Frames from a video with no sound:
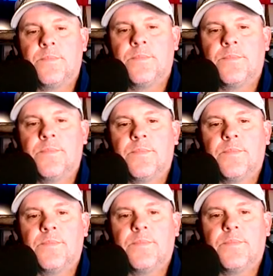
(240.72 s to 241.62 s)

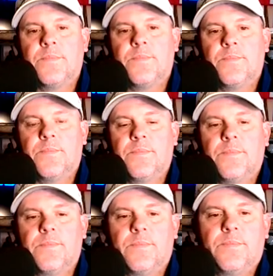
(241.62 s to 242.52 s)

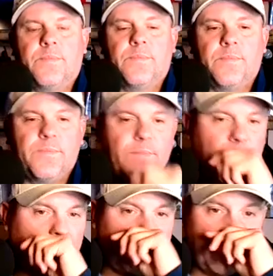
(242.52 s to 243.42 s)

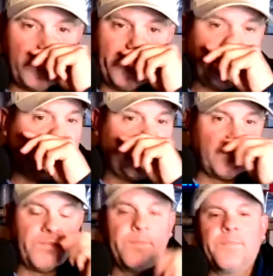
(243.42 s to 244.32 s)

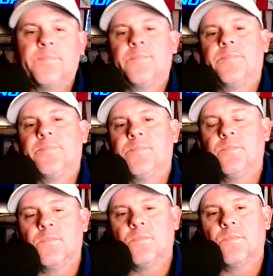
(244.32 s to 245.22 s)

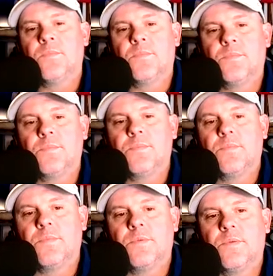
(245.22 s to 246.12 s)

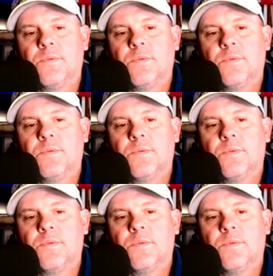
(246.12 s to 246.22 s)
This person isn't speaking.